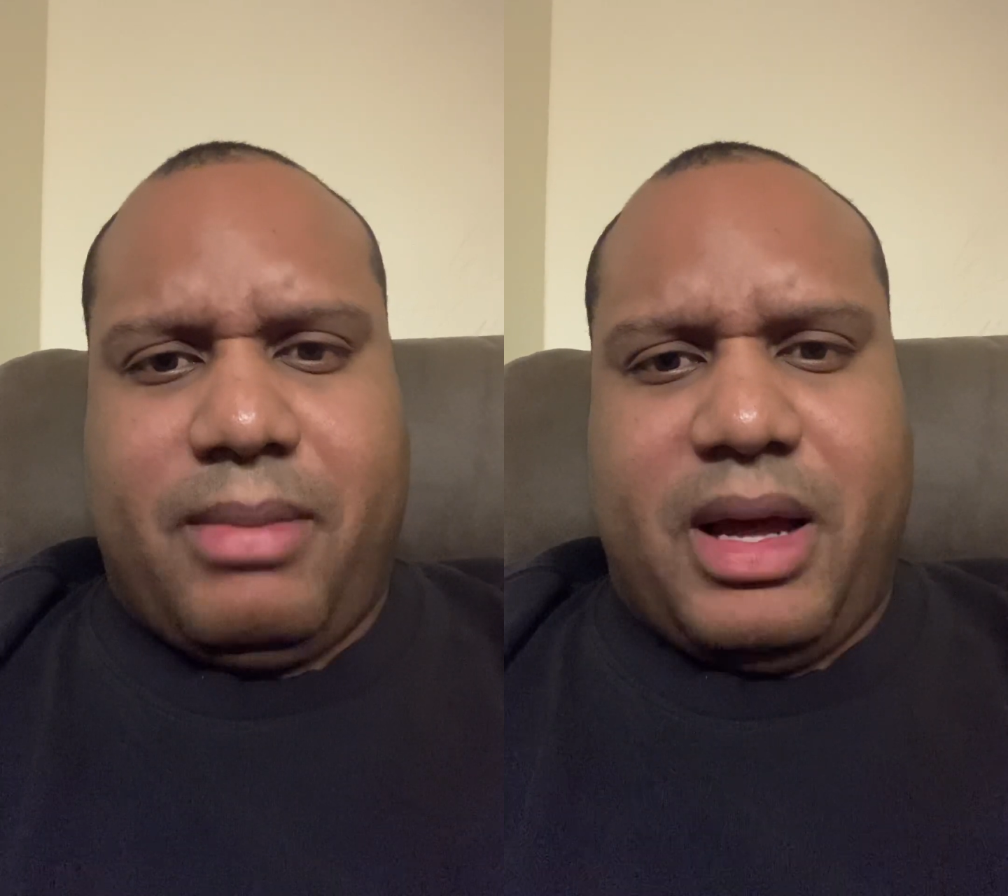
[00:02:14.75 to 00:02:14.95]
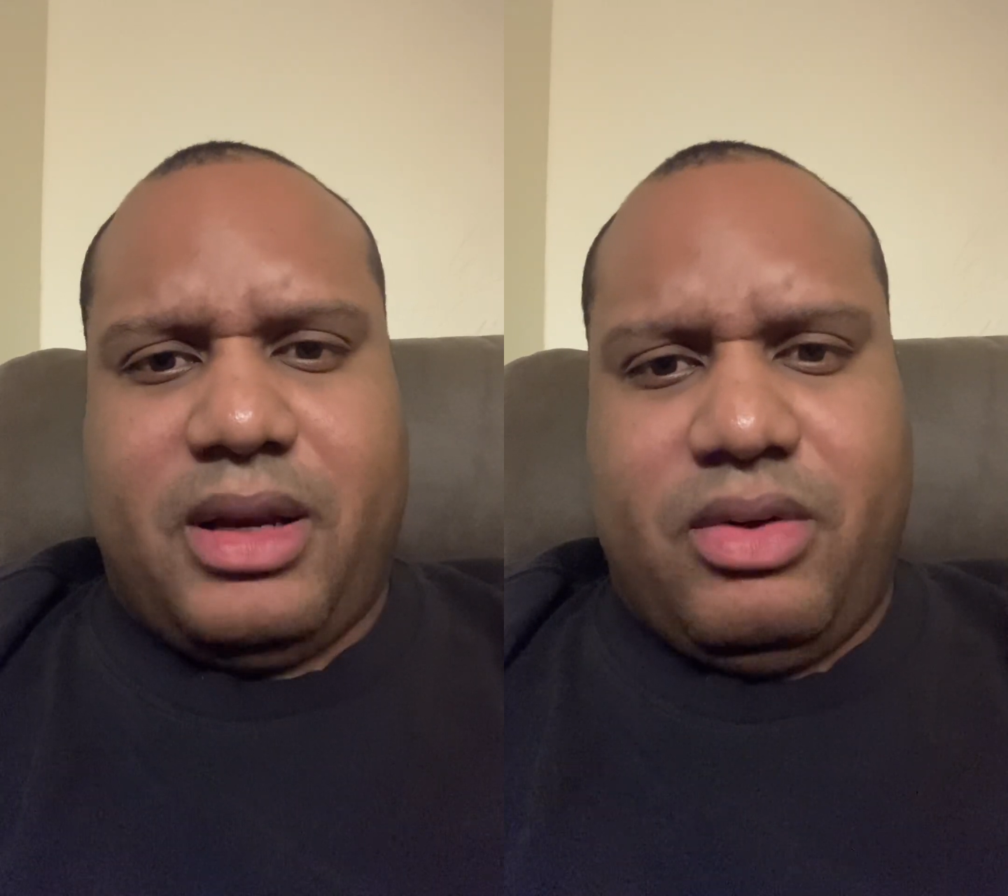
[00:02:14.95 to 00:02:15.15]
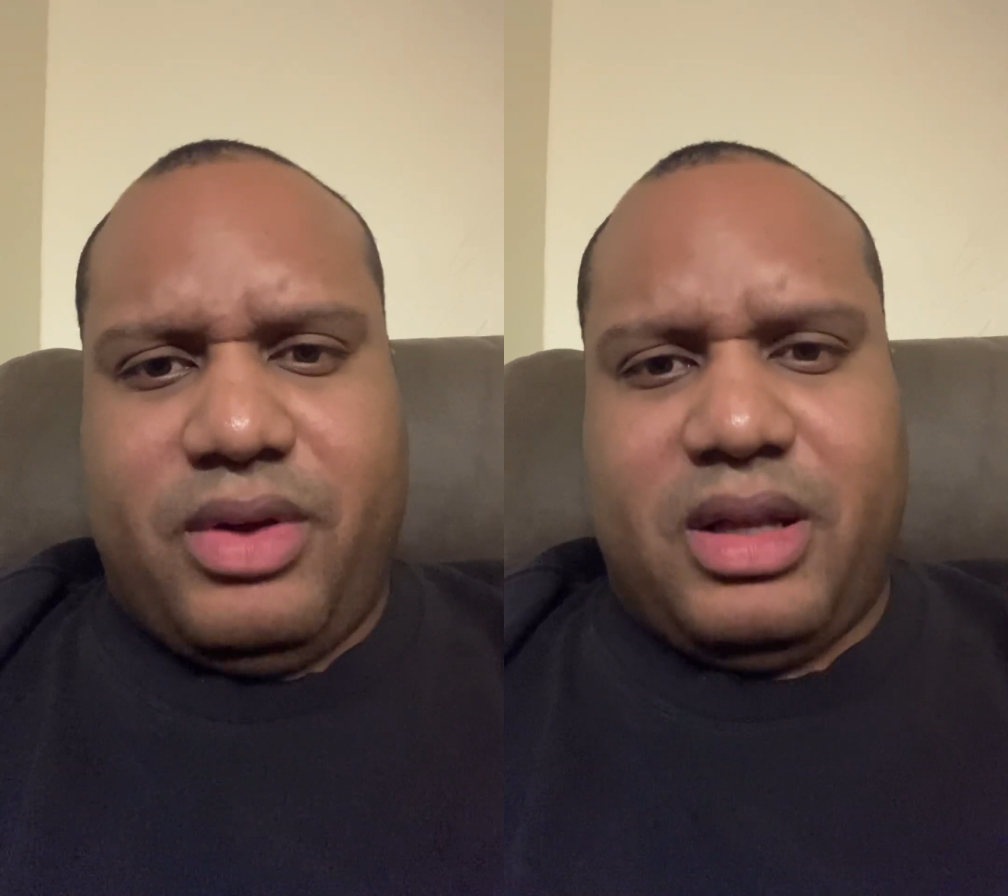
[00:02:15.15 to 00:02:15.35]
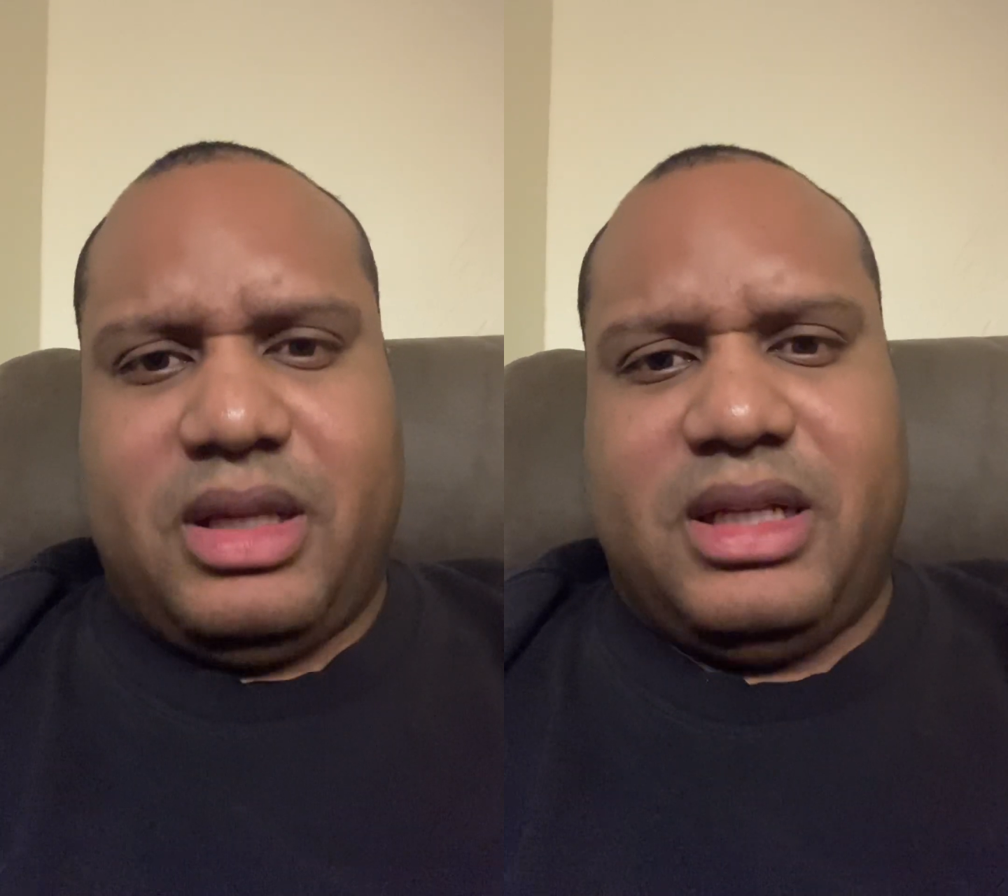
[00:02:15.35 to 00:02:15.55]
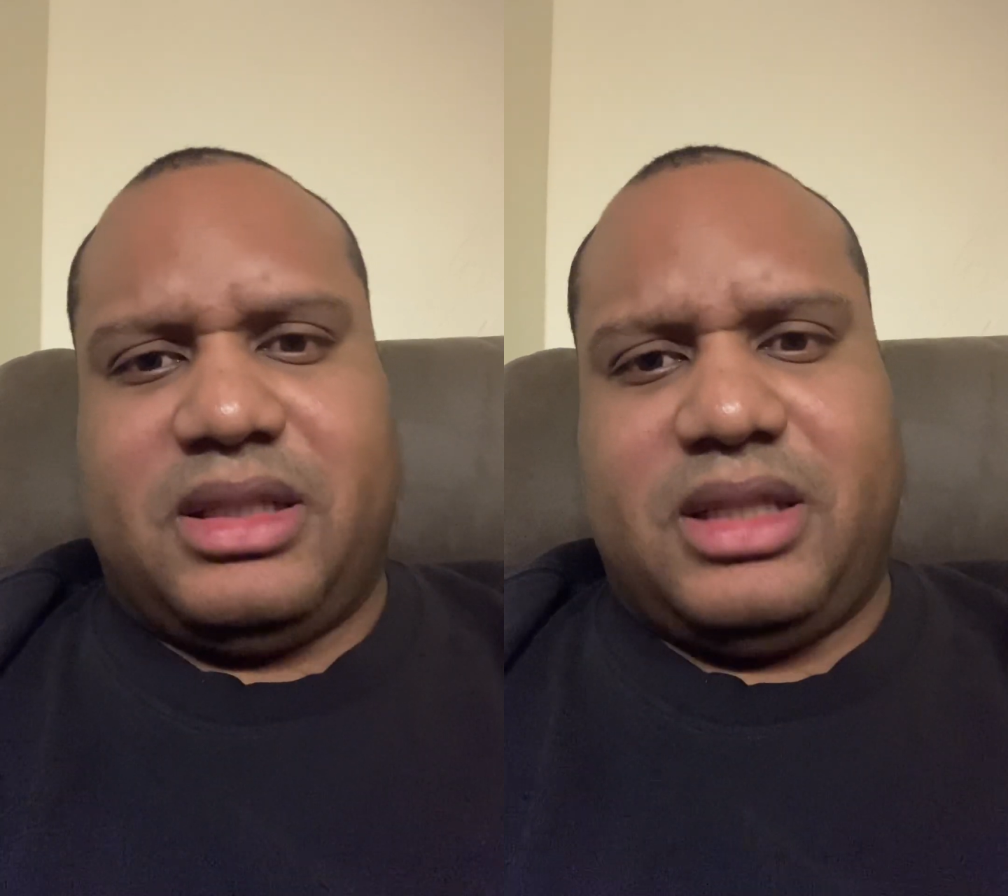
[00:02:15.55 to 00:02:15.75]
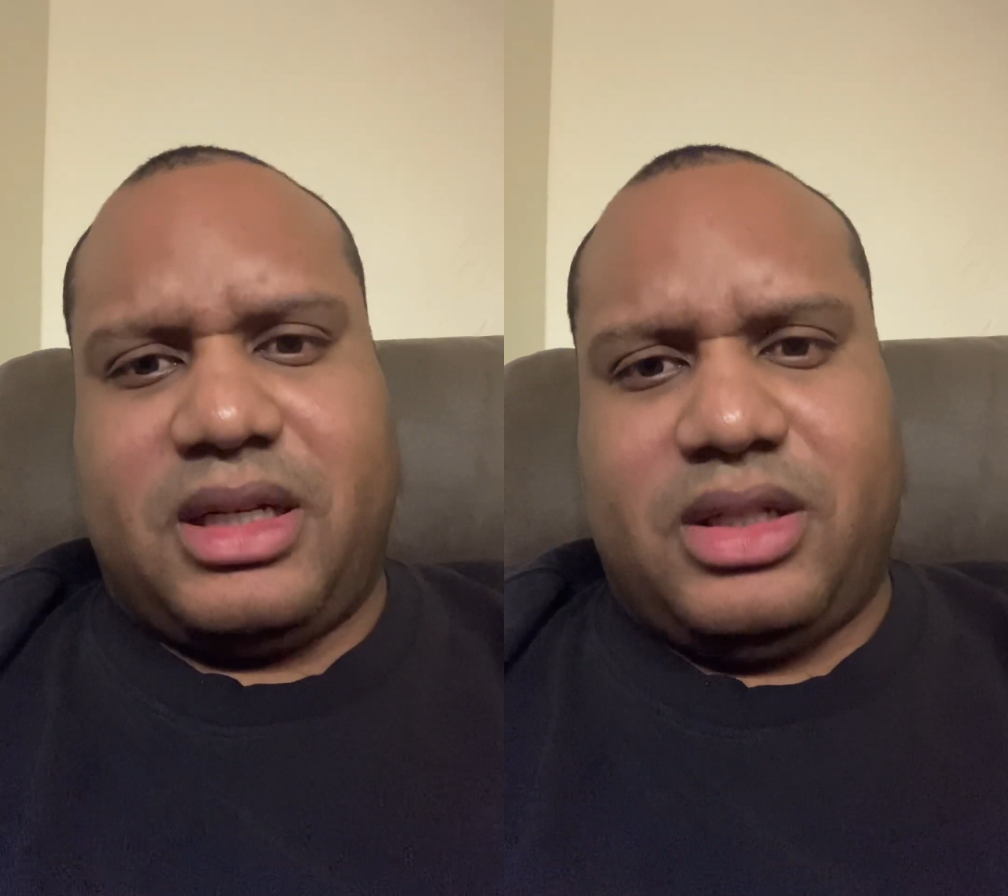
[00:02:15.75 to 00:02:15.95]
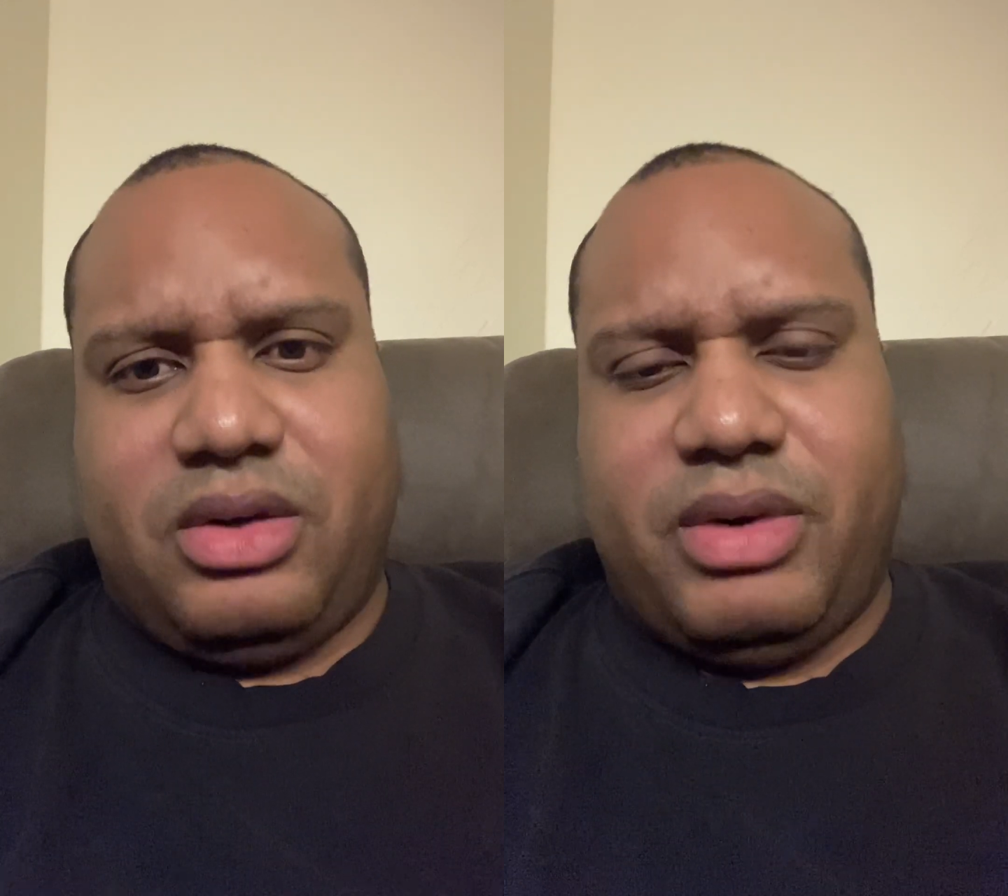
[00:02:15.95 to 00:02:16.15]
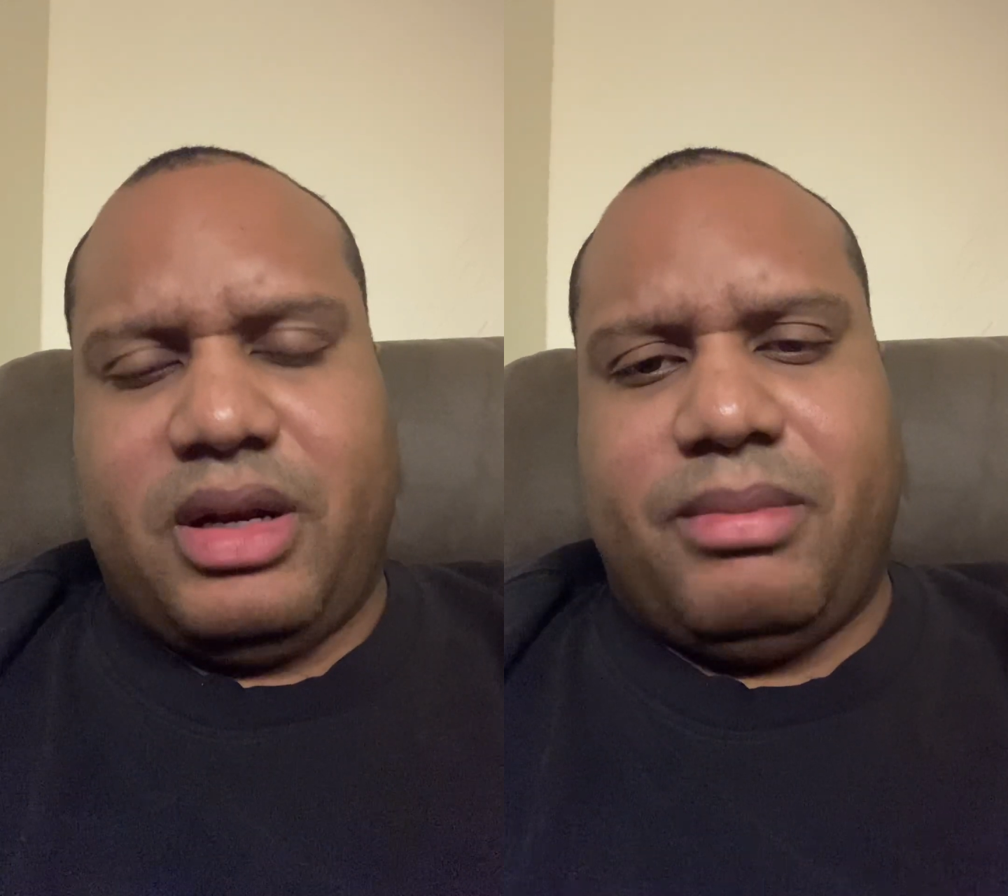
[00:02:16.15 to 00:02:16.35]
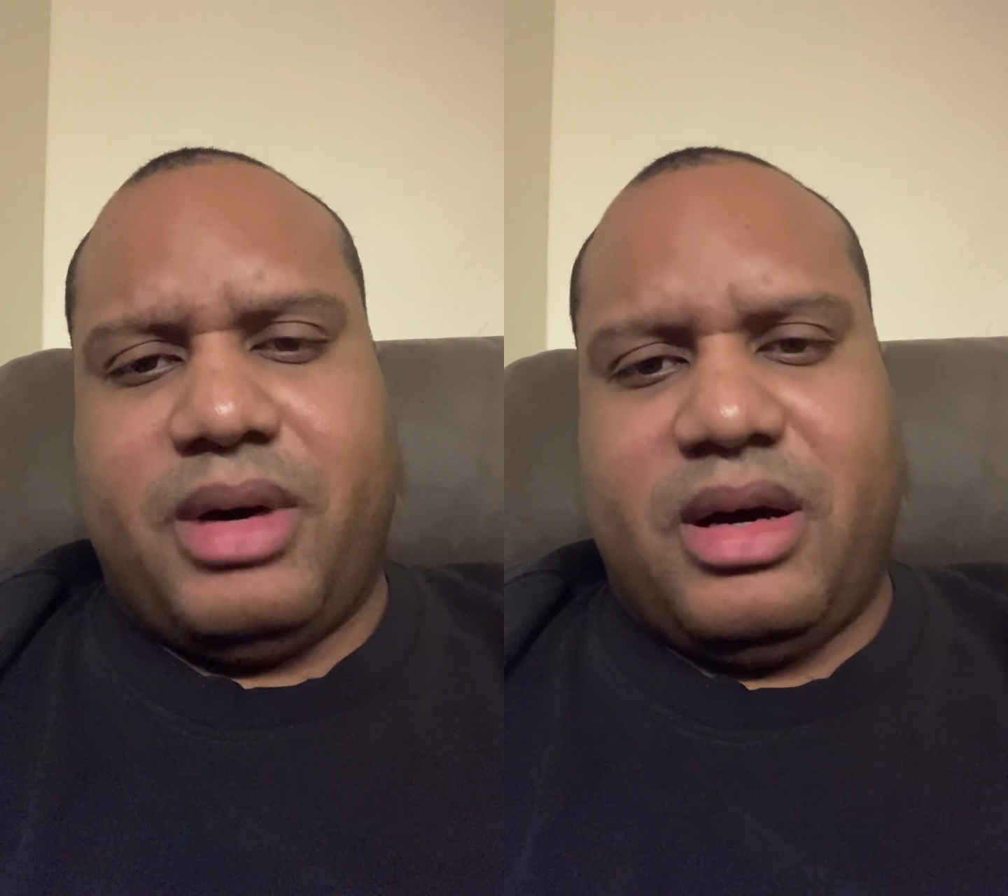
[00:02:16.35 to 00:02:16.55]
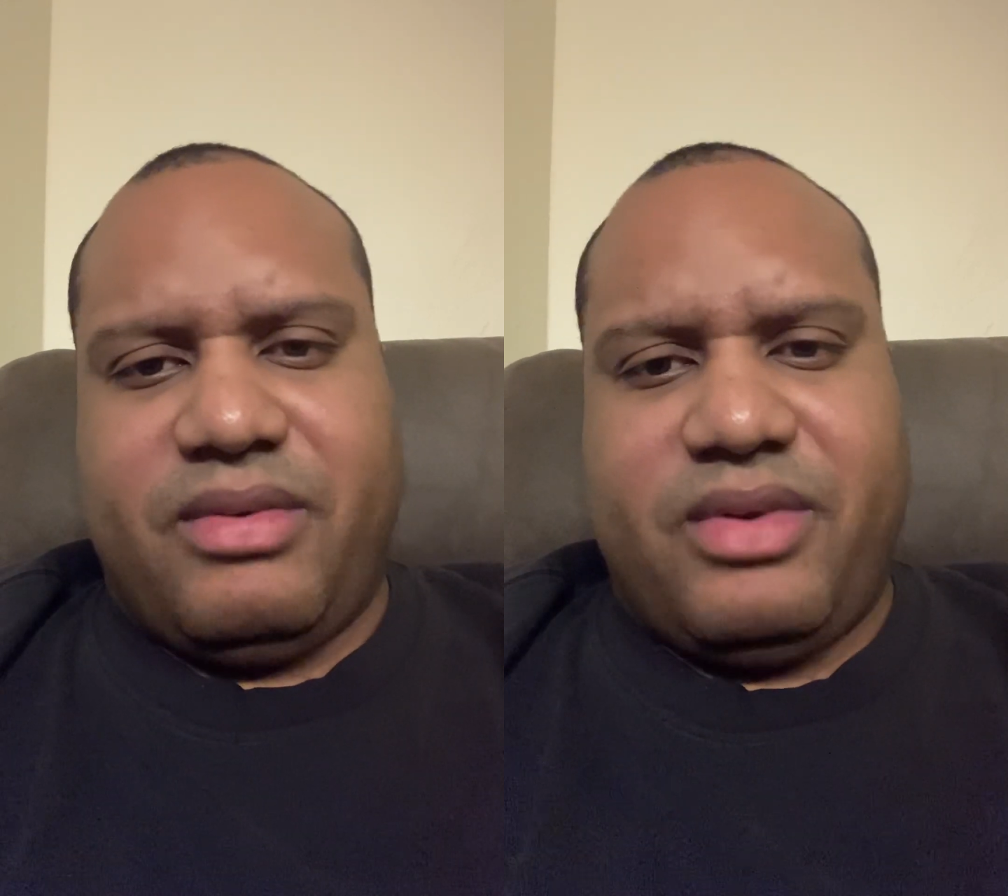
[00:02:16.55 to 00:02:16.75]
but I know they're at least a 6th degree and
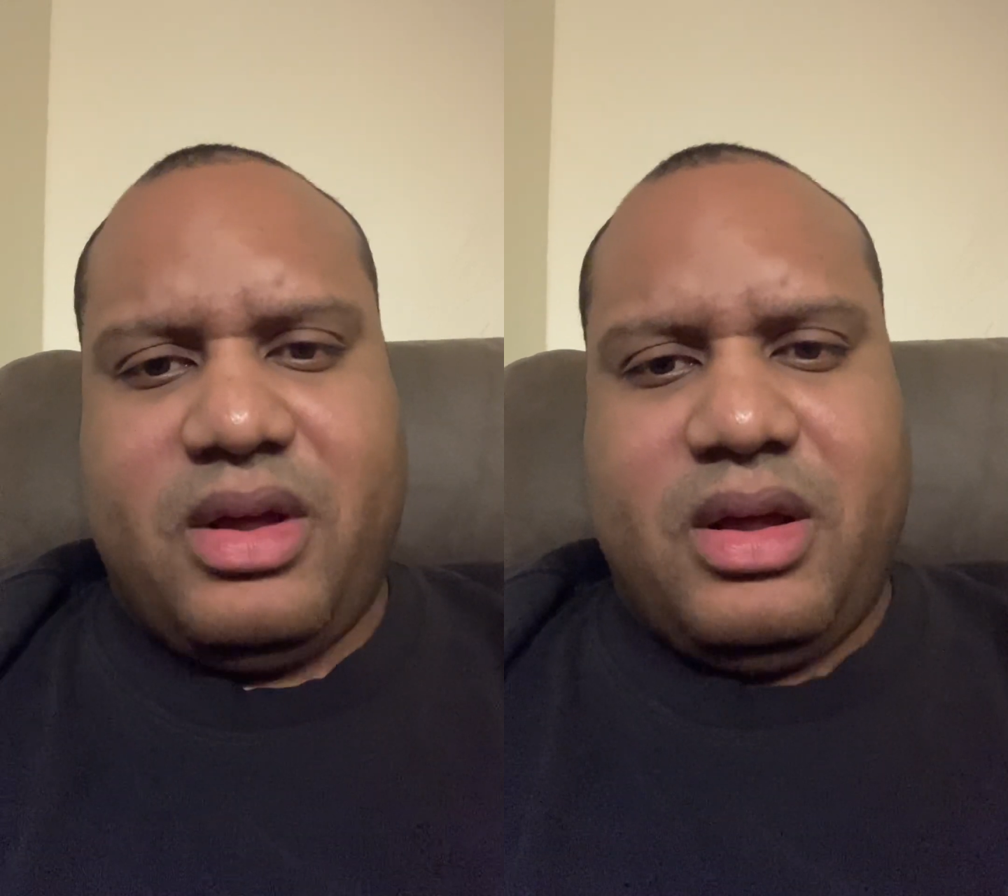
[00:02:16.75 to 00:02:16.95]
above.